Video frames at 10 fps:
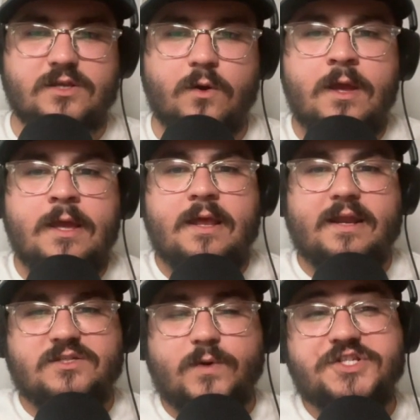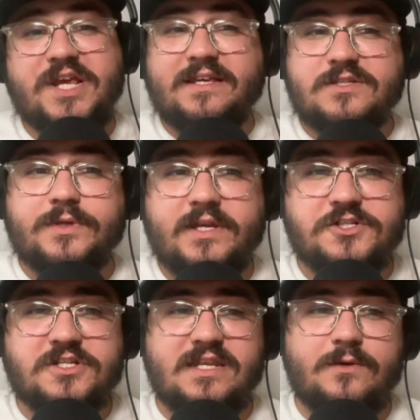So next question, I think it's a really
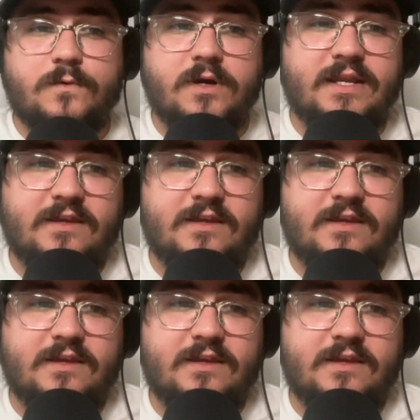interesting one.